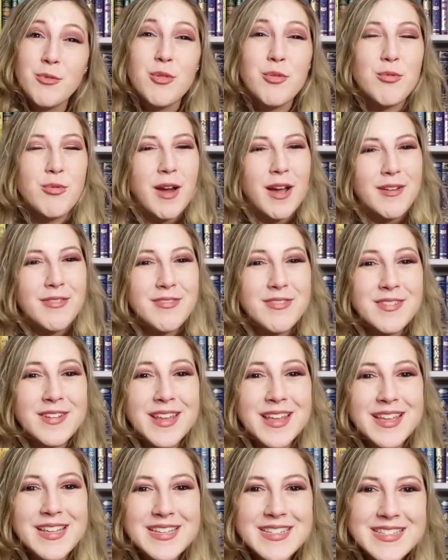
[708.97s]

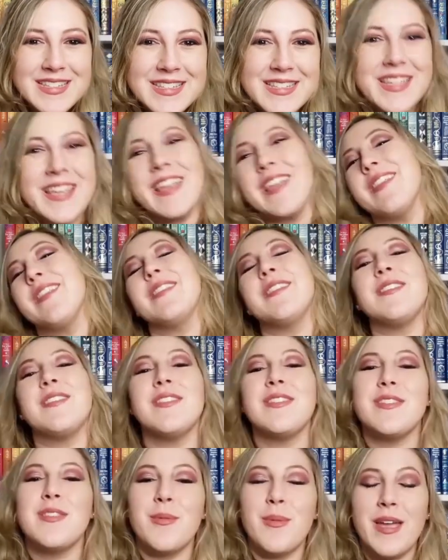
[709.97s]
gruffness and
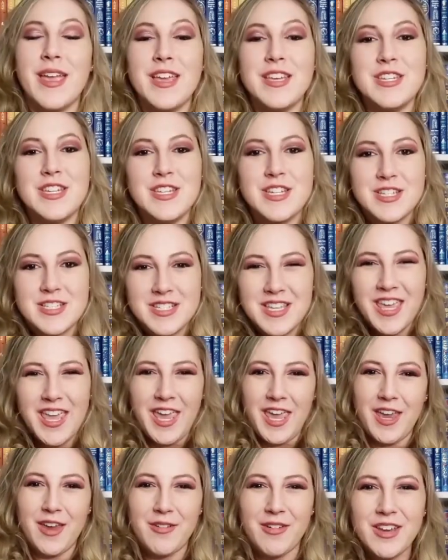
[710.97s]
the way she just
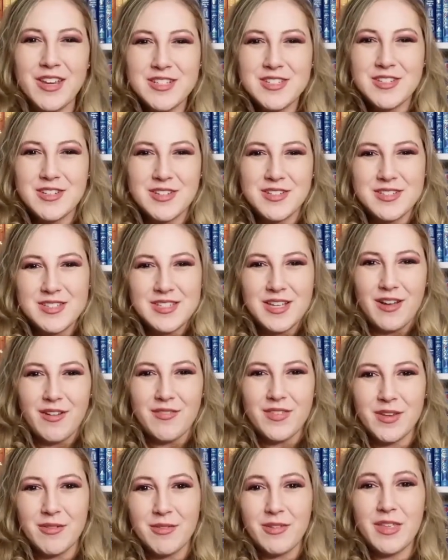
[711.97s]
carries
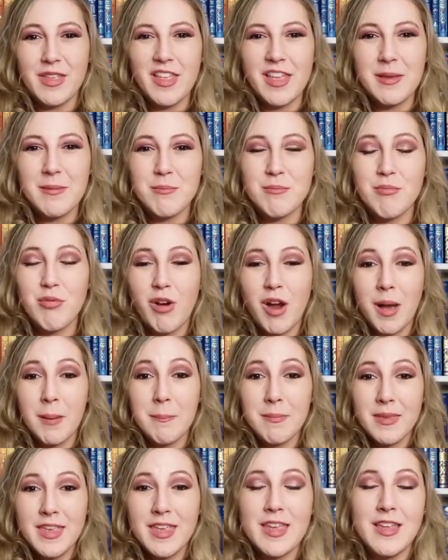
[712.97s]
herself that really like
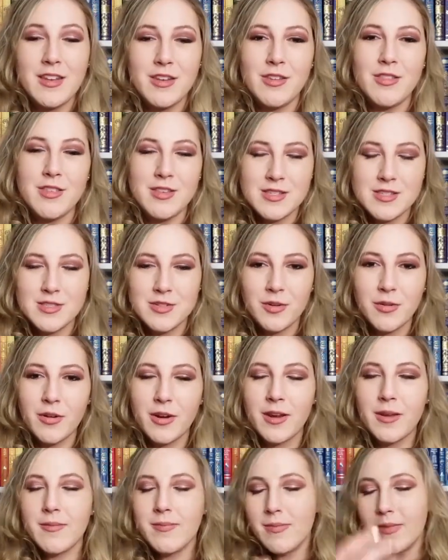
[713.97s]
brought me into this
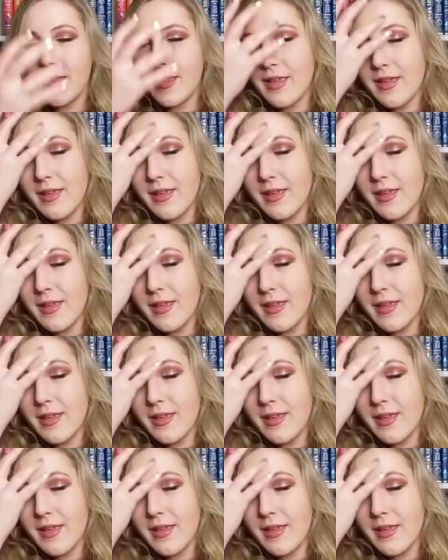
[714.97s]
story.